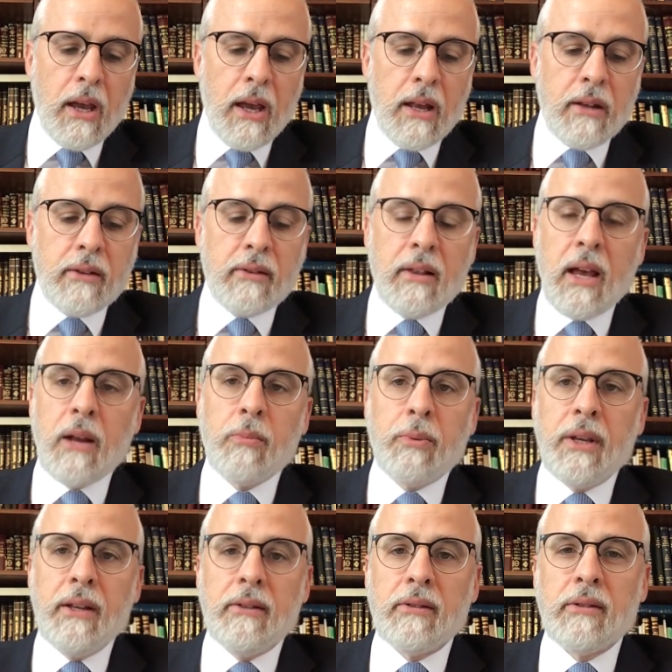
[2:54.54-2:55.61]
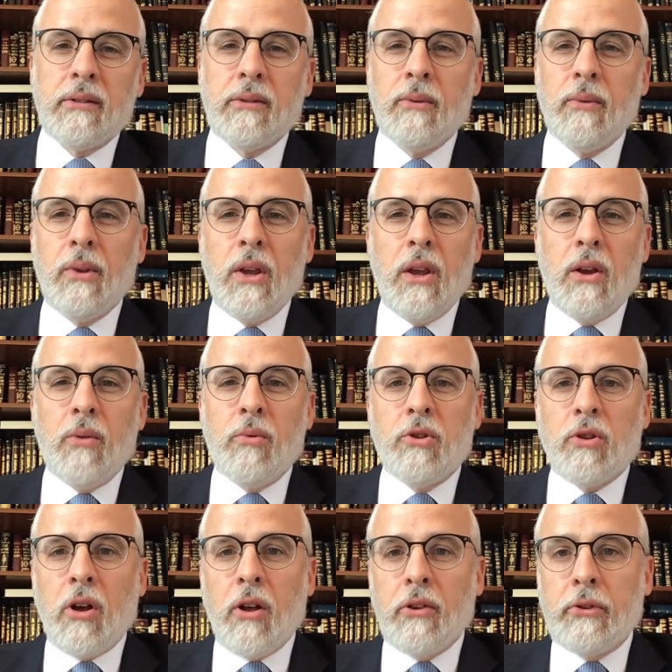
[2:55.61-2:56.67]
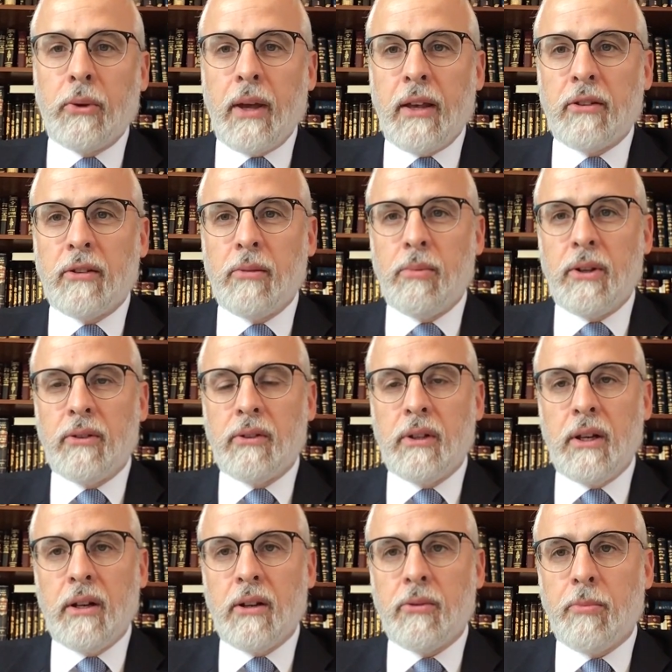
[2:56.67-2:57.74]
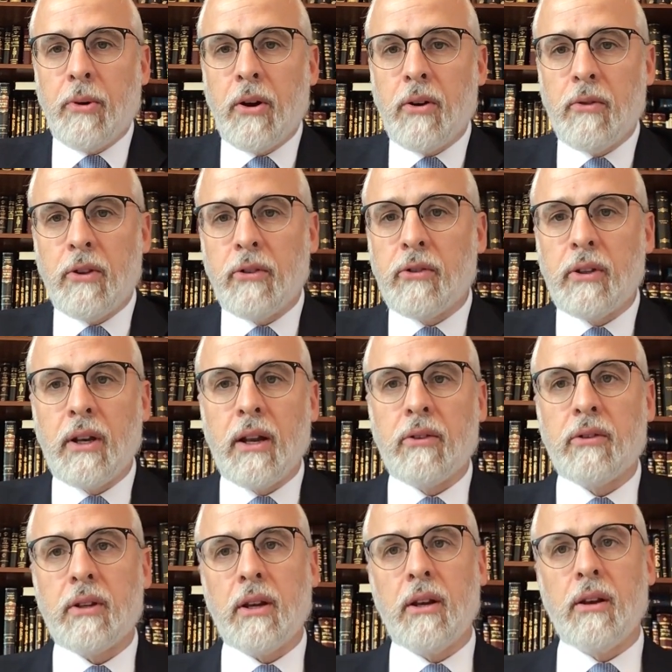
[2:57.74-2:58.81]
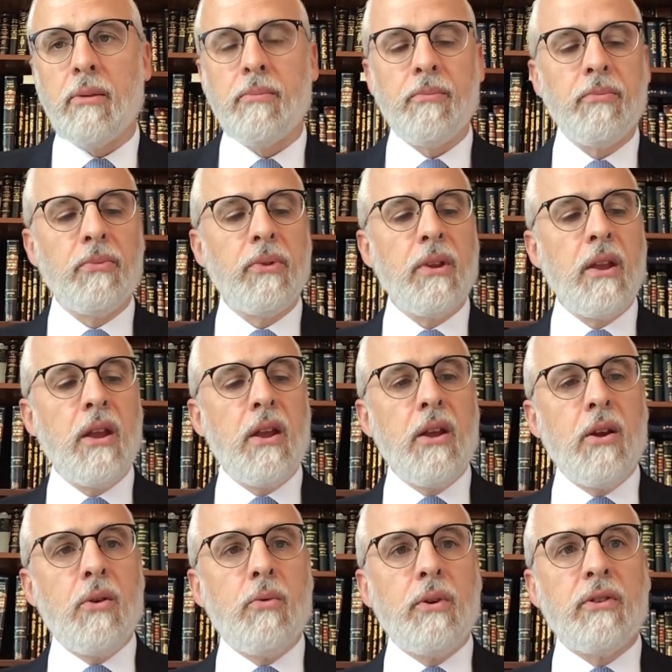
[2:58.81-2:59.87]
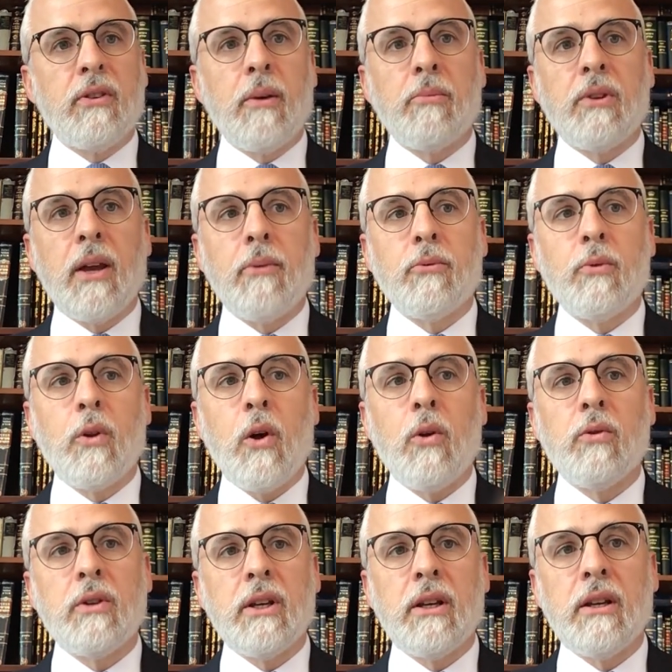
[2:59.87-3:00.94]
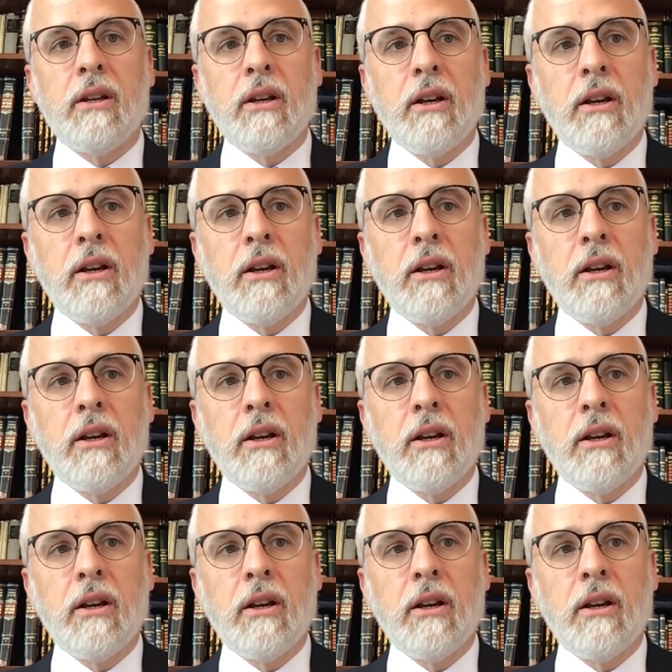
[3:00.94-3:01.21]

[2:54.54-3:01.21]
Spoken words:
And it's that piece which also has to be seen as part of the sinas chinam. We sometimes will only